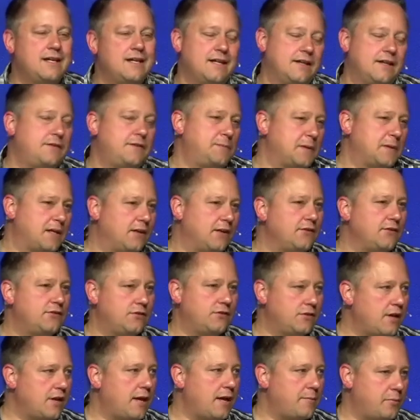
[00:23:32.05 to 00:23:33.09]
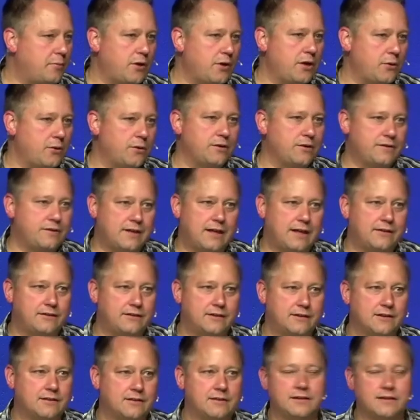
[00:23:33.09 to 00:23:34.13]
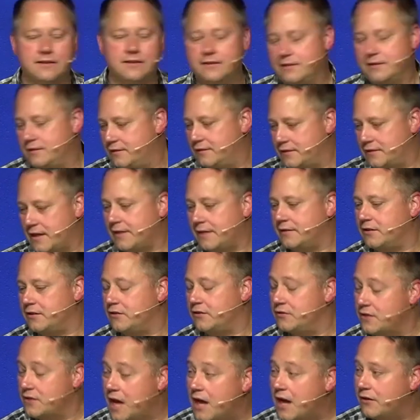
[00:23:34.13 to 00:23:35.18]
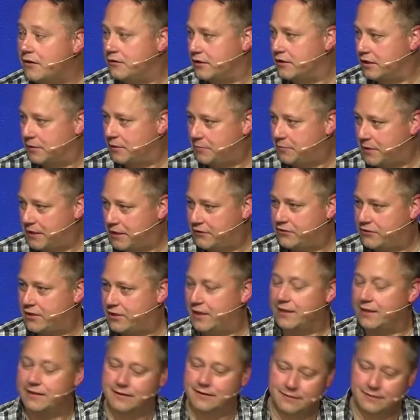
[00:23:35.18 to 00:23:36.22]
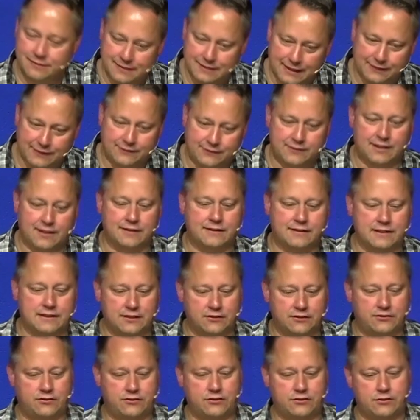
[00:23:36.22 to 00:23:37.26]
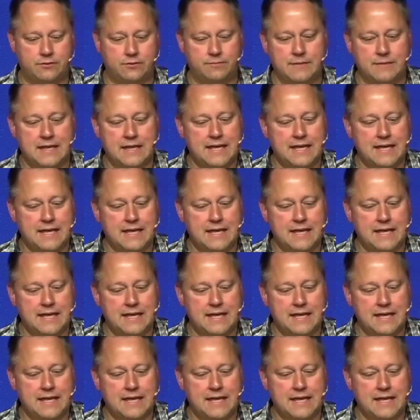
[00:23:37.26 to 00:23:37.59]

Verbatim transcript: It's because you're not prioritizing. It's not that you're not earning a paycheck. That's not the issue.